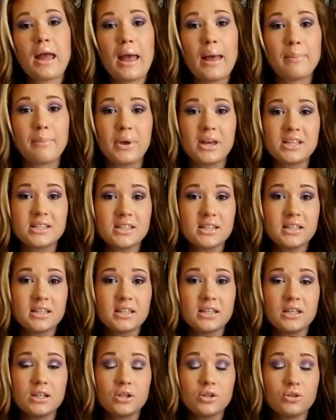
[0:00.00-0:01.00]
And
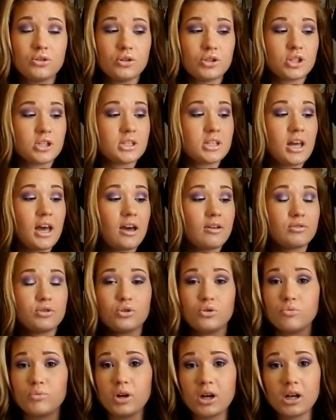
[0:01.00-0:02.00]
basically you just have
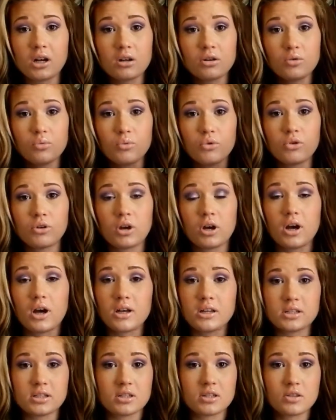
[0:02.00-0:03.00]
to wring it underwater
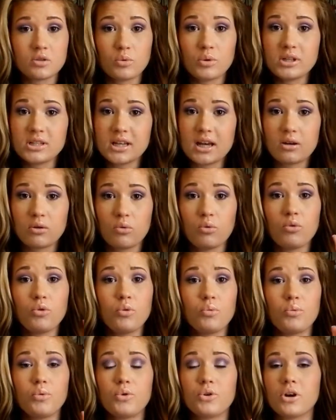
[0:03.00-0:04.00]
and squeeze out all the
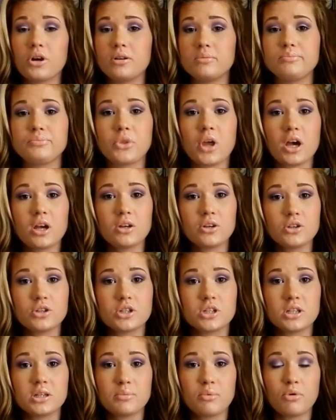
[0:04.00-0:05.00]
water. I
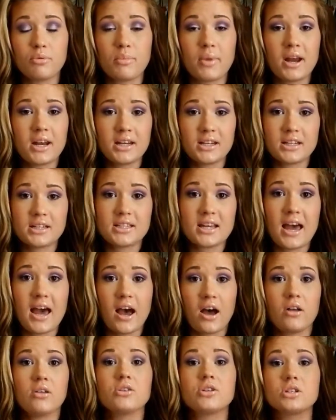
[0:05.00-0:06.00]
usually put mine in a
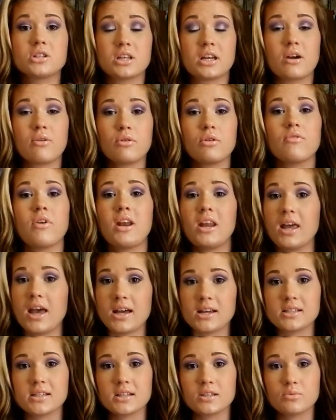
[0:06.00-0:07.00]
towel just to get rid of any
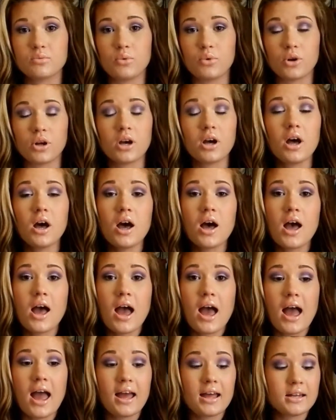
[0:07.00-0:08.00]
excess water,
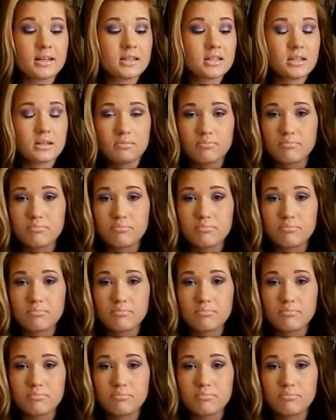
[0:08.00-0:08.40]
and